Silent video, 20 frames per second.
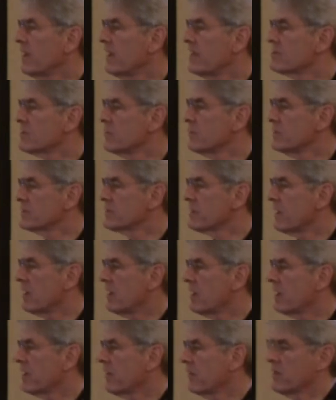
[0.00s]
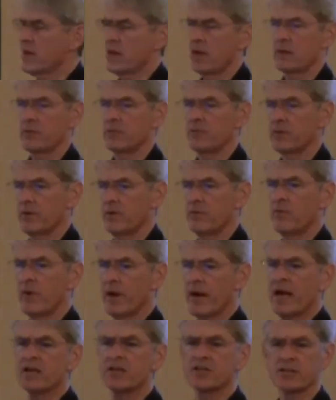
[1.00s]
as it was argued,
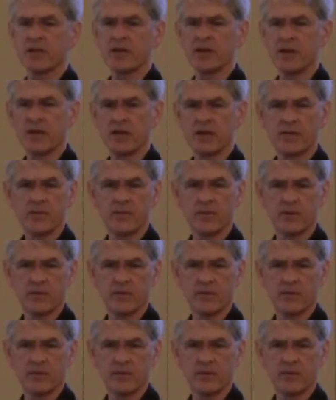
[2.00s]
when I said